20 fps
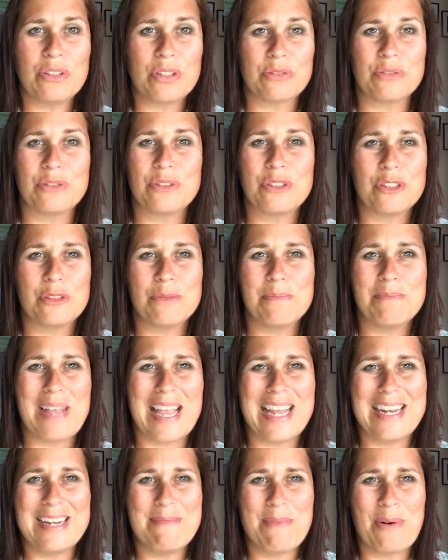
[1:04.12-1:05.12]
through them
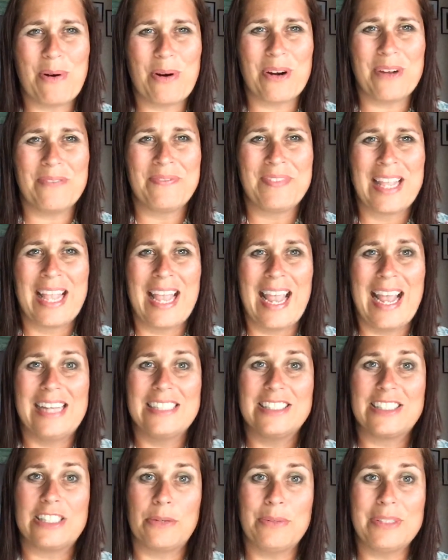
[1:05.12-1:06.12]
anymore,
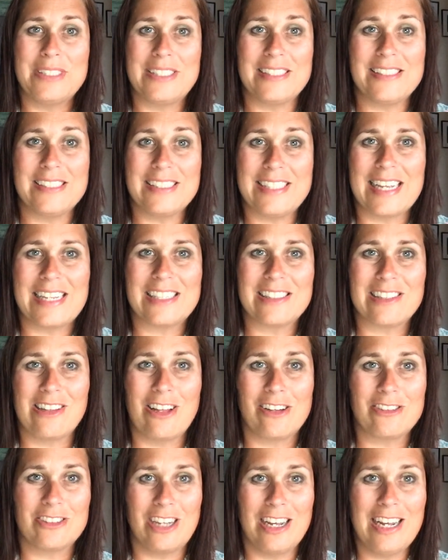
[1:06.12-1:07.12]
and so it doesn't take as
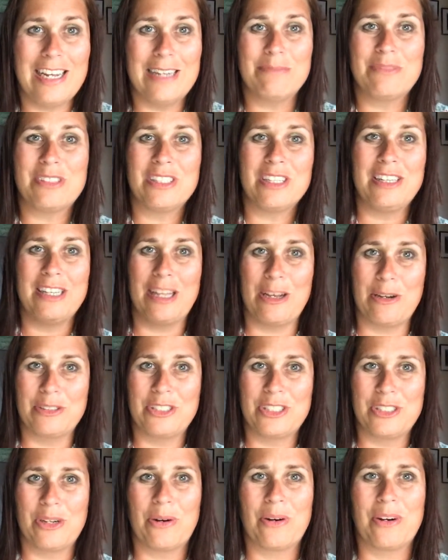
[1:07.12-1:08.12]
long time to
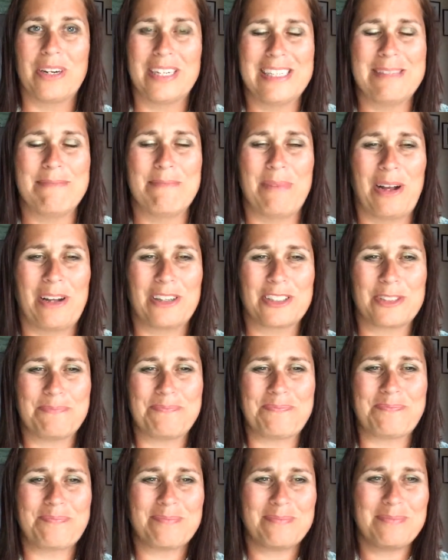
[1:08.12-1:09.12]
load your inbox.
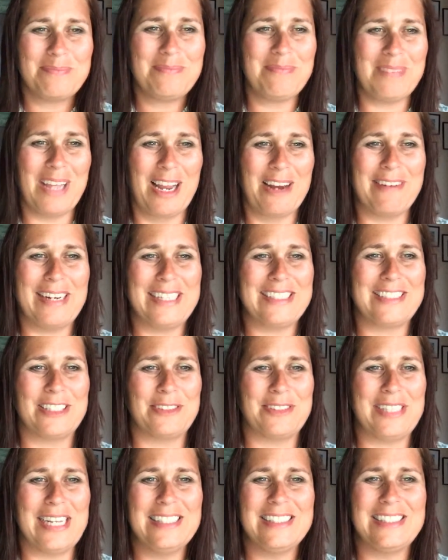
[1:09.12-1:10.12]
All right,
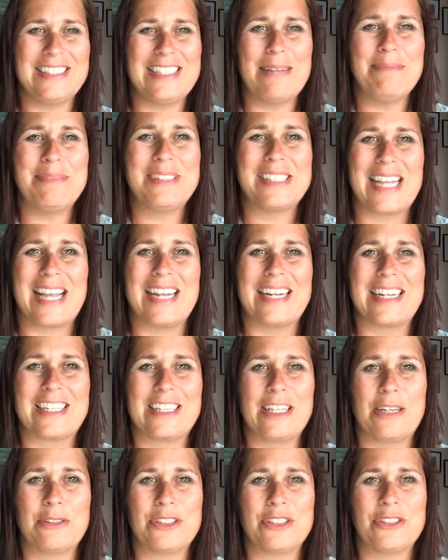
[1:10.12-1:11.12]
so 10 steps to getting
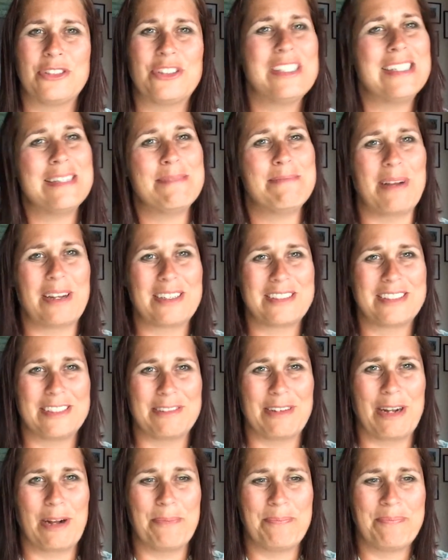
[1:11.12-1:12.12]
closer to inbox
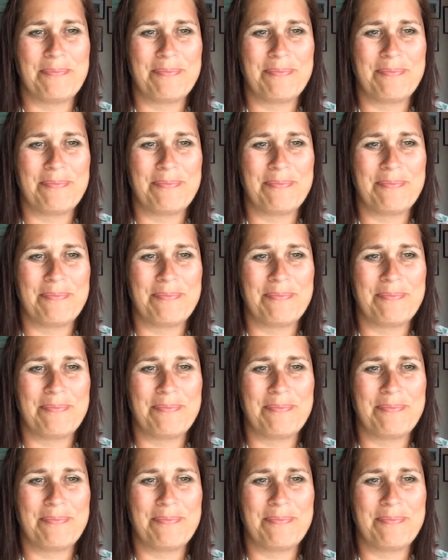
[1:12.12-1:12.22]
zero.